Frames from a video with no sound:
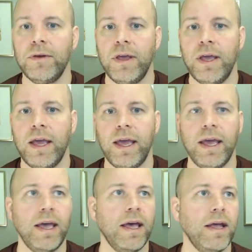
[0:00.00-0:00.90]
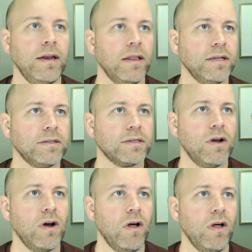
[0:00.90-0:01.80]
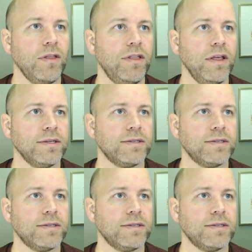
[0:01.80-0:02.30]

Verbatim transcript: And let's call this